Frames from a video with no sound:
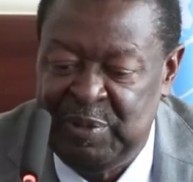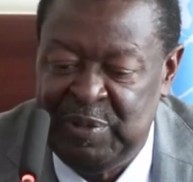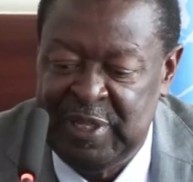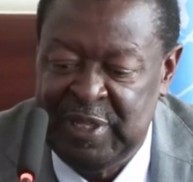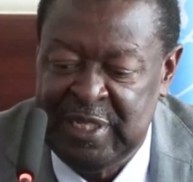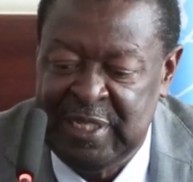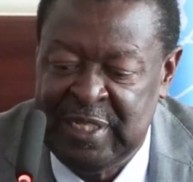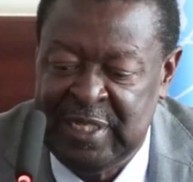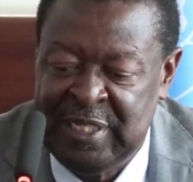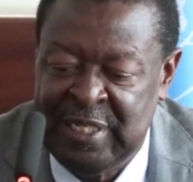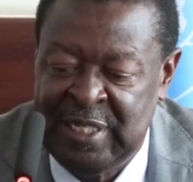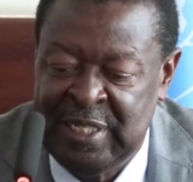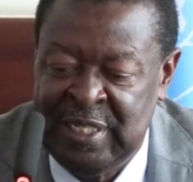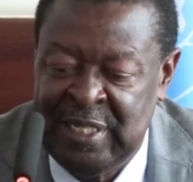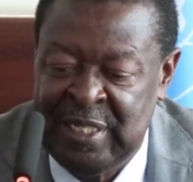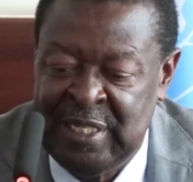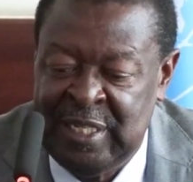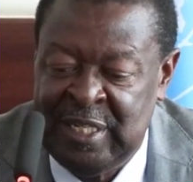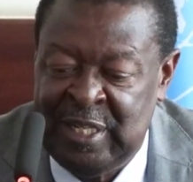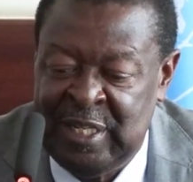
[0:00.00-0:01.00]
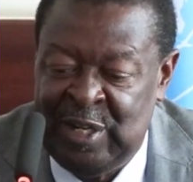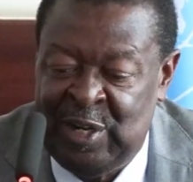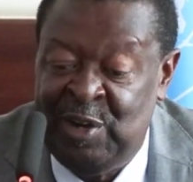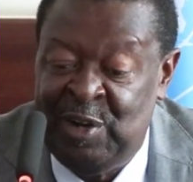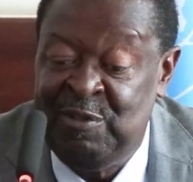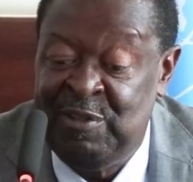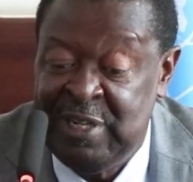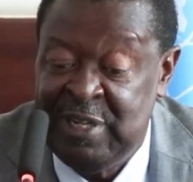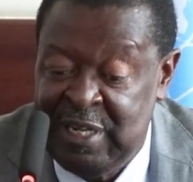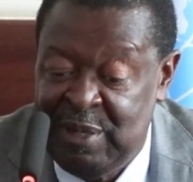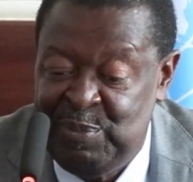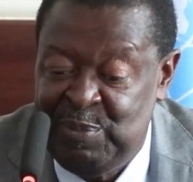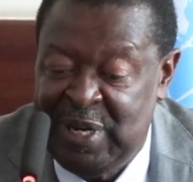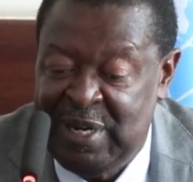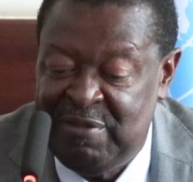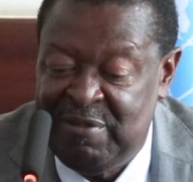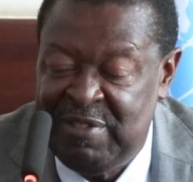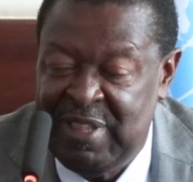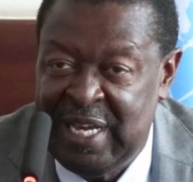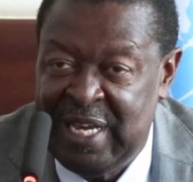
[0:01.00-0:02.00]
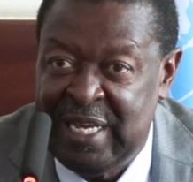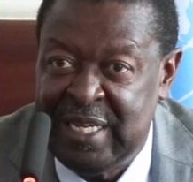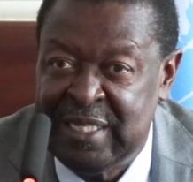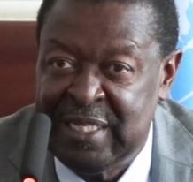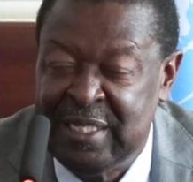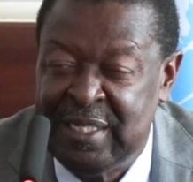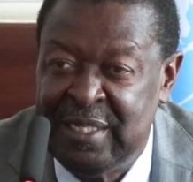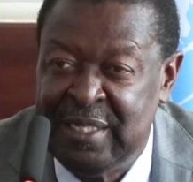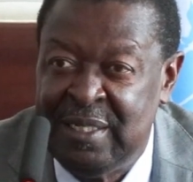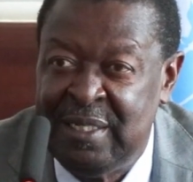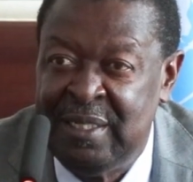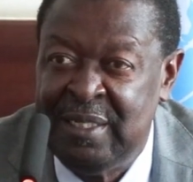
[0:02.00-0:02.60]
on this. Over and above that,